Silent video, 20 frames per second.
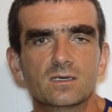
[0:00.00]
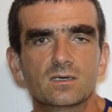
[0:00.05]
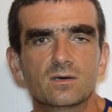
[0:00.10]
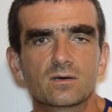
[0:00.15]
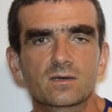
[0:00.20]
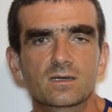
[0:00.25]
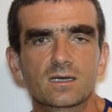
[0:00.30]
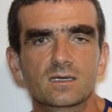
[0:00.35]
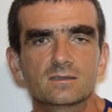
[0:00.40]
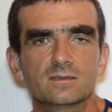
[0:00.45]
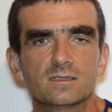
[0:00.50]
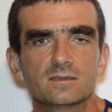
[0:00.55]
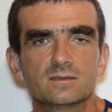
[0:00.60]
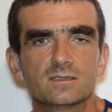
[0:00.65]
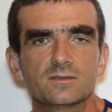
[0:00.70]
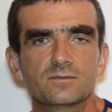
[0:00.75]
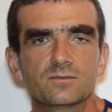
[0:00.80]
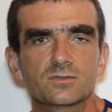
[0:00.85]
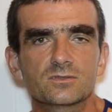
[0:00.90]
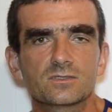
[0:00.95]
Okay, that's
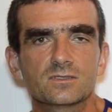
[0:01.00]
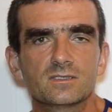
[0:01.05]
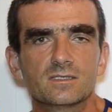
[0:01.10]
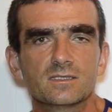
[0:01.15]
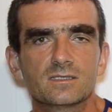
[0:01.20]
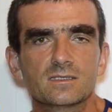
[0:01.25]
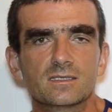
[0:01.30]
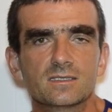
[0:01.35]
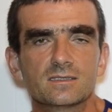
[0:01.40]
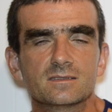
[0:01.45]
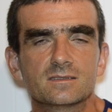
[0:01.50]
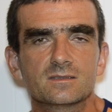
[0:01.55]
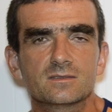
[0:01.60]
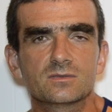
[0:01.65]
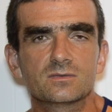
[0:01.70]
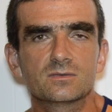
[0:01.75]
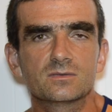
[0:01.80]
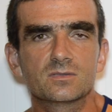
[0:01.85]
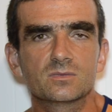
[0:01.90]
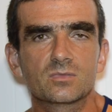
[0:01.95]
it for today, and see
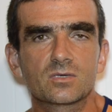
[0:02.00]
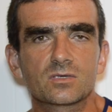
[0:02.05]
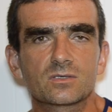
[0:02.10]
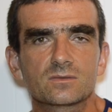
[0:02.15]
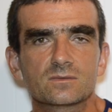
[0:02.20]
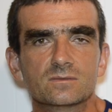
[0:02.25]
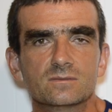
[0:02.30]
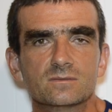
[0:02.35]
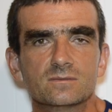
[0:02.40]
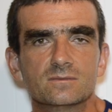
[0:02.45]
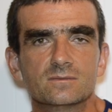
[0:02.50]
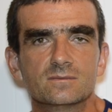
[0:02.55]
you tomorrow.